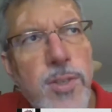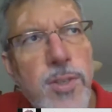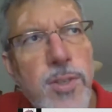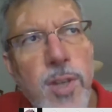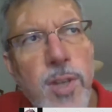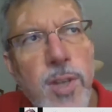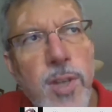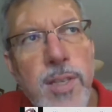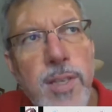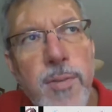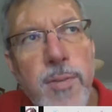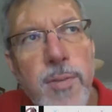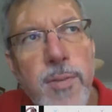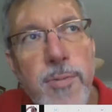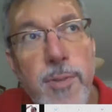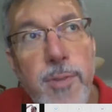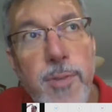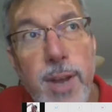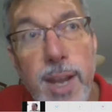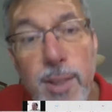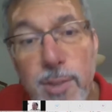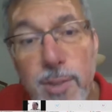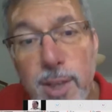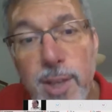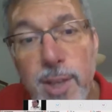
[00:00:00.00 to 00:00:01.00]
not a
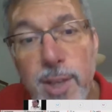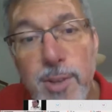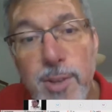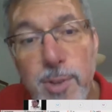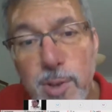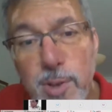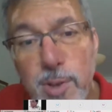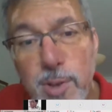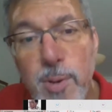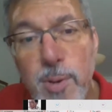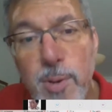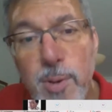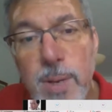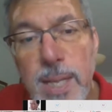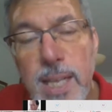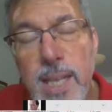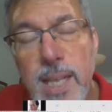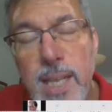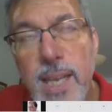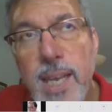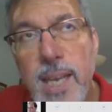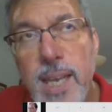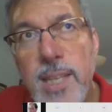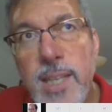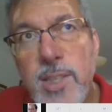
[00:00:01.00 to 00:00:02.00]
funny thing to do.
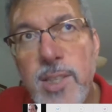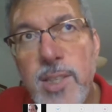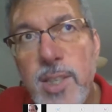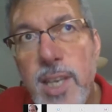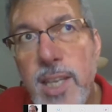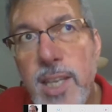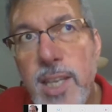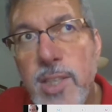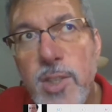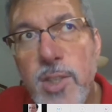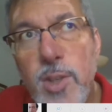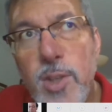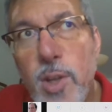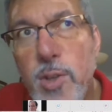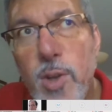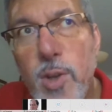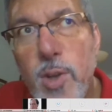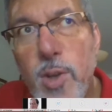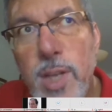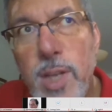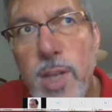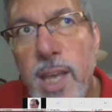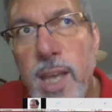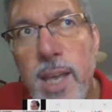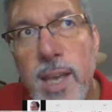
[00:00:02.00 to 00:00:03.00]
It's not
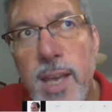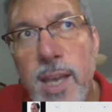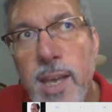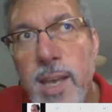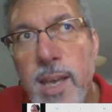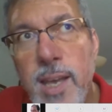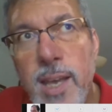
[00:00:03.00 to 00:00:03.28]
only